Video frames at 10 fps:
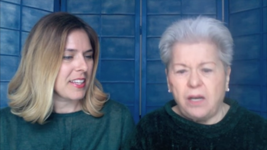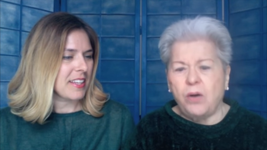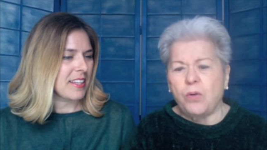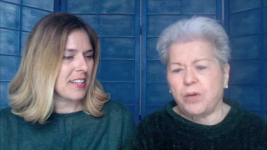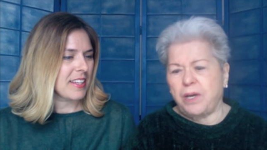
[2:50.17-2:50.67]

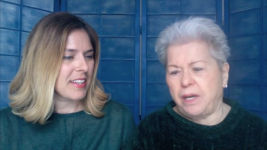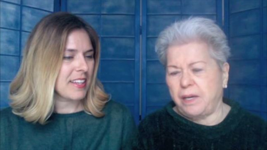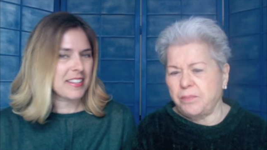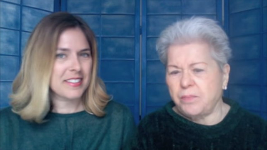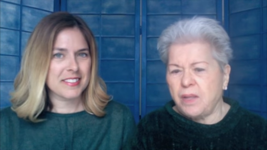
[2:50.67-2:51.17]
Speaker 1: Okay.
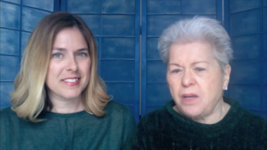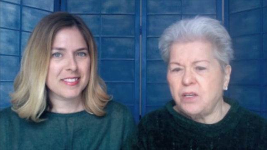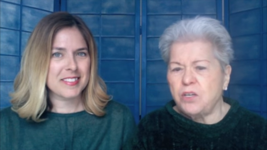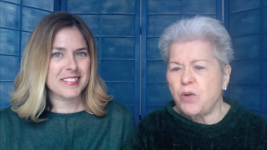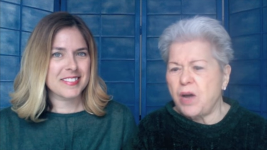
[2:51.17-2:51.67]

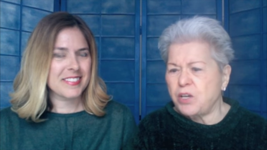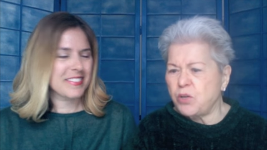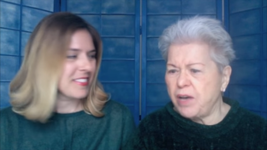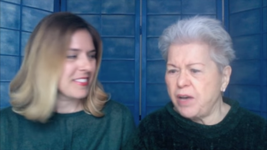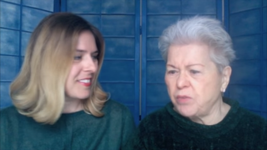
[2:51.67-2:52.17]
You know how you
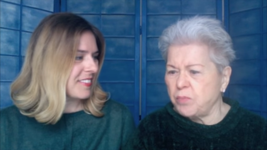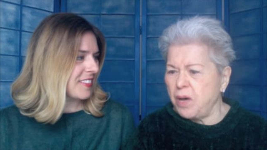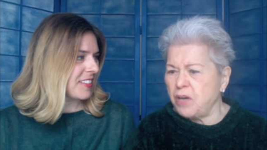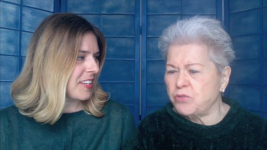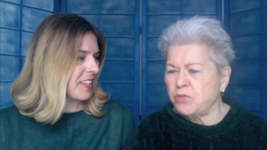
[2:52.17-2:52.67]
have a
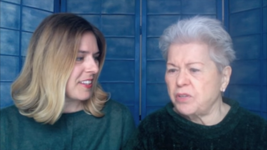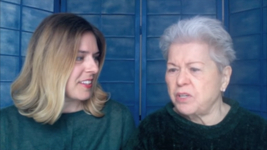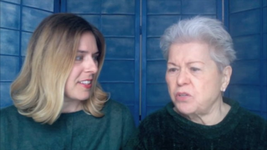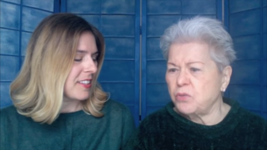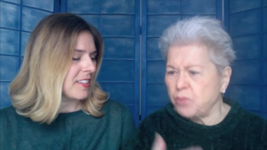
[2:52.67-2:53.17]
mantra that
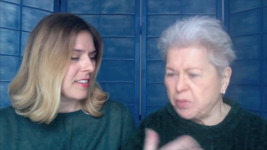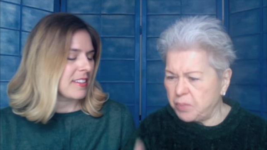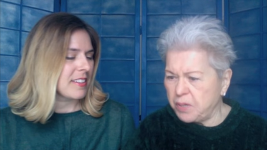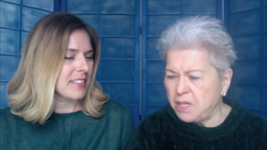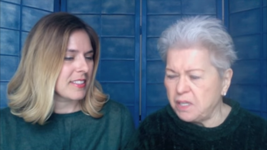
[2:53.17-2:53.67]
you
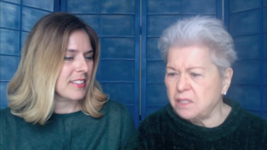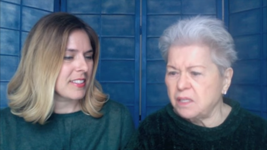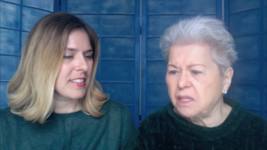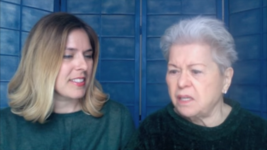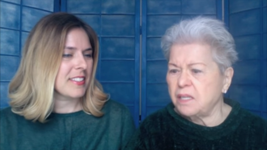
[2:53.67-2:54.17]
repeat and
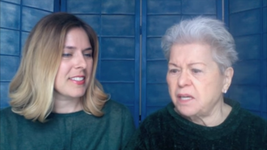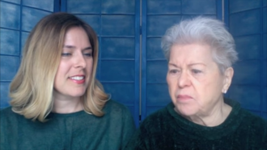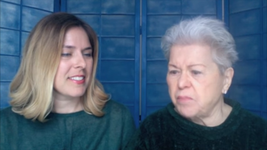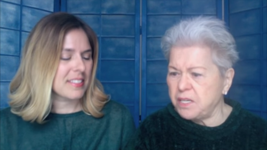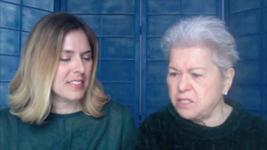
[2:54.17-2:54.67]
that, that it
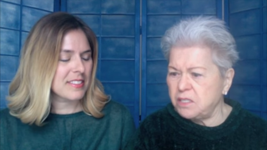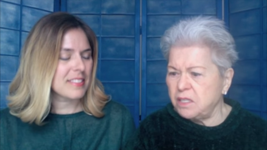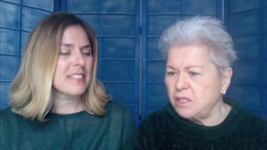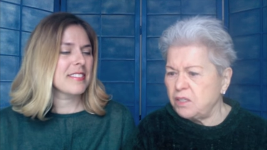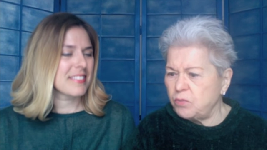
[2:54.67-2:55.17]
makes
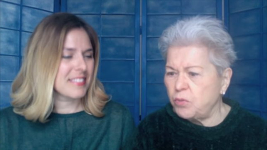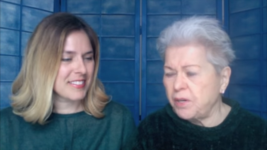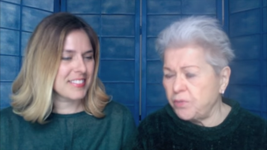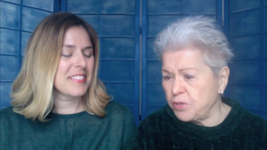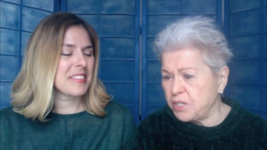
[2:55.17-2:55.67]

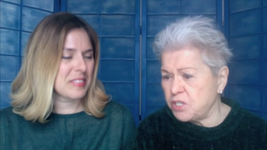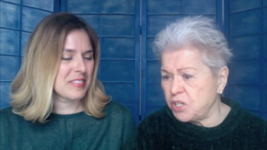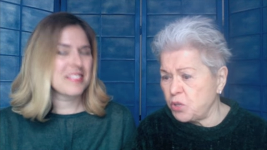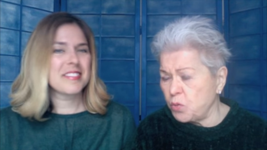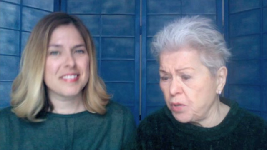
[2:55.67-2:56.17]
whatever it is
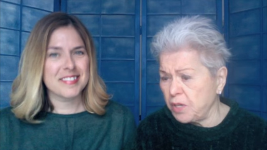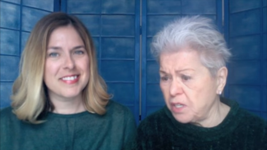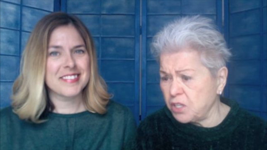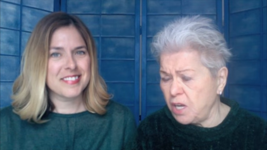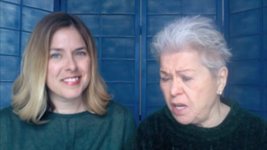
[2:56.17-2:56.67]
that you want to
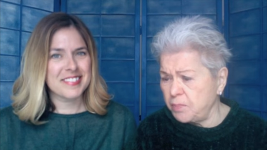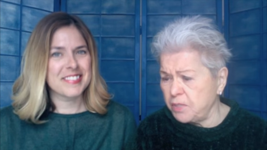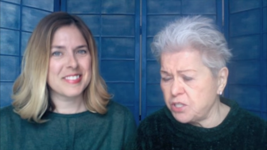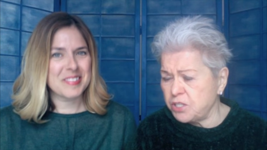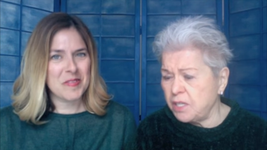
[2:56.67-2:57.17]

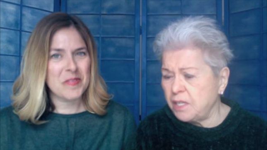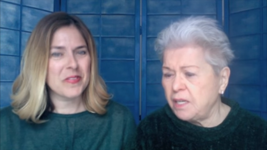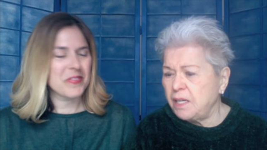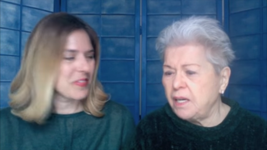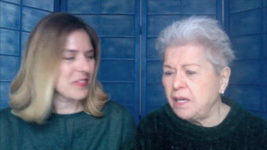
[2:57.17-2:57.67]
accomplish.
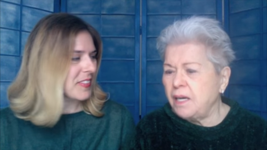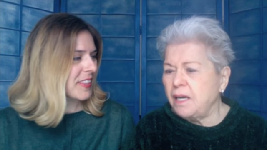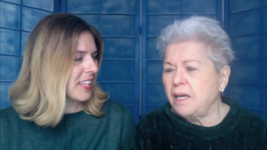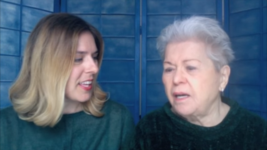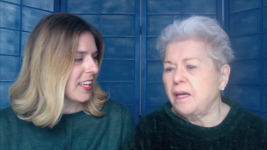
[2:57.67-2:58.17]

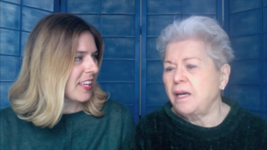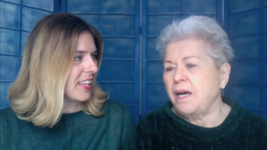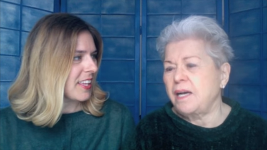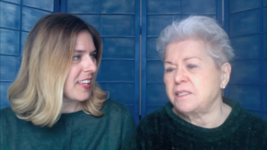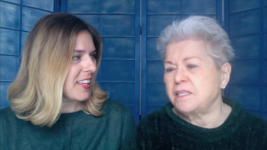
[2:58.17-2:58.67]

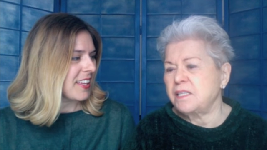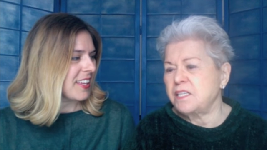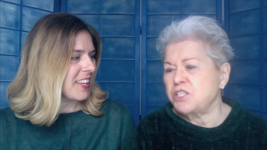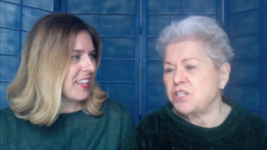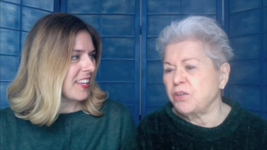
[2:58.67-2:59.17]
I said,
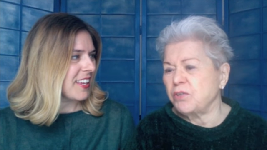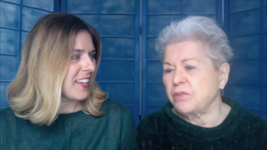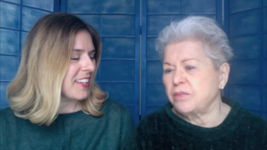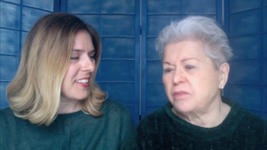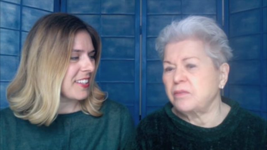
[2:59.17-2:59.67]
This year,
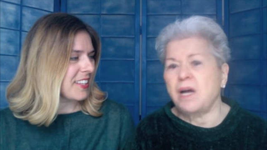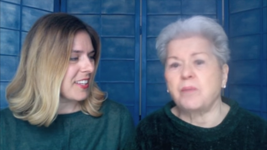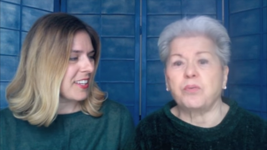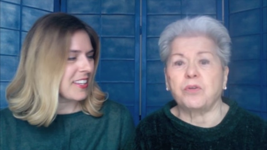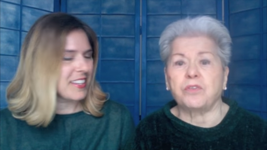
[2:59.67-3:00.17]
I'm
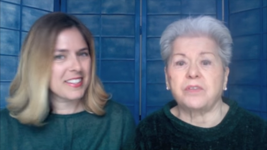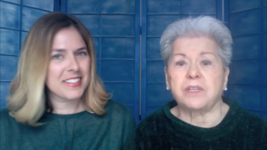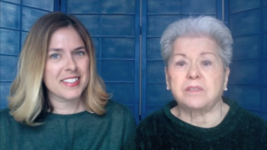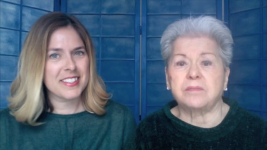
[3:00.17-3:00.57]
perfect.